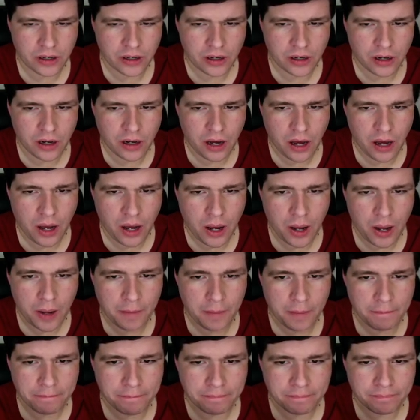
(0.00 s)

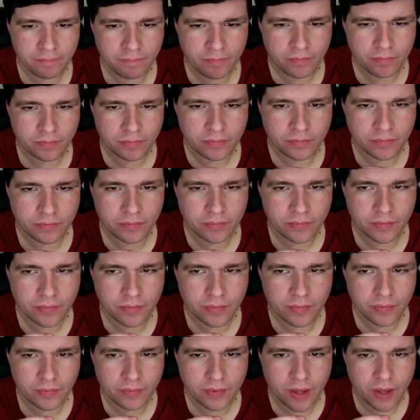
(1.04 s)
um
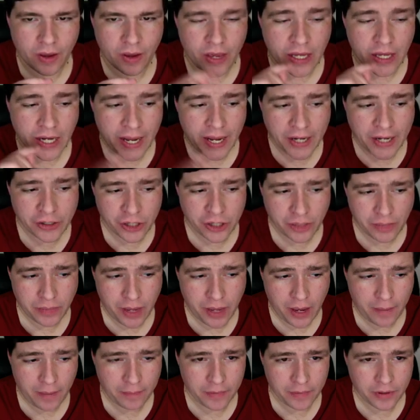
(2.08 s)
in
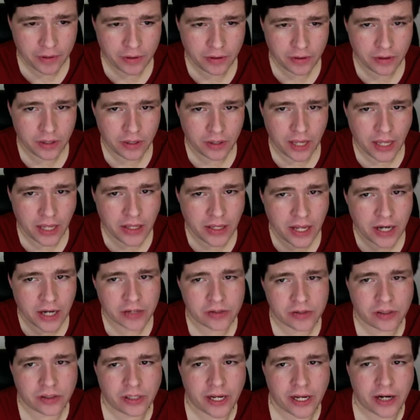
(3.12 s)
HMM, and that
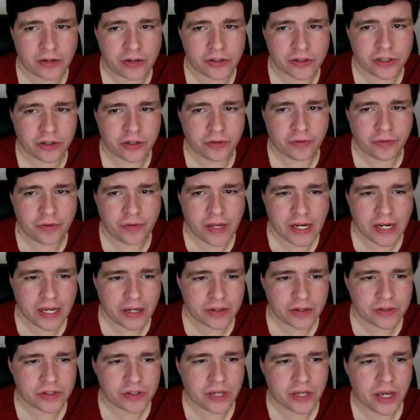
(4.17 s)
is the Liger Zero
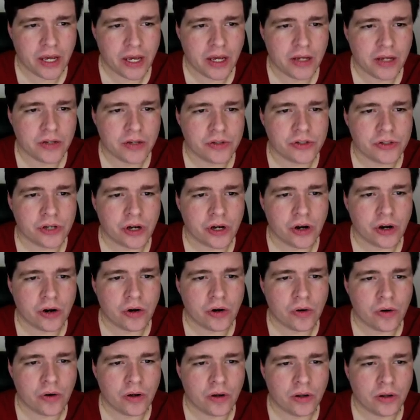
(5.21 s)
Phoenix.
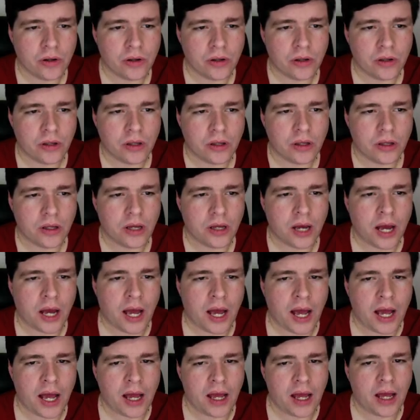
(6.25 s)
So
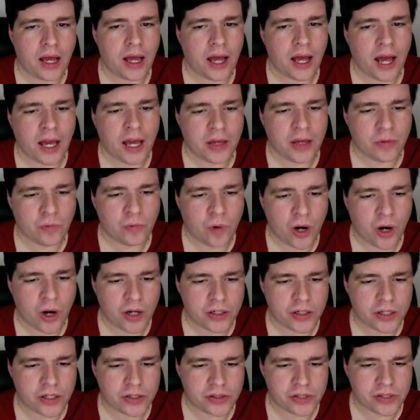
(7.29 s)
I want
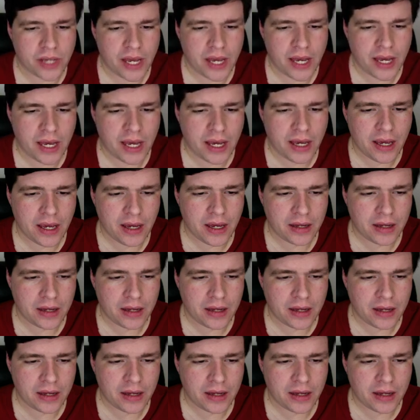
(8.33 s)
to say,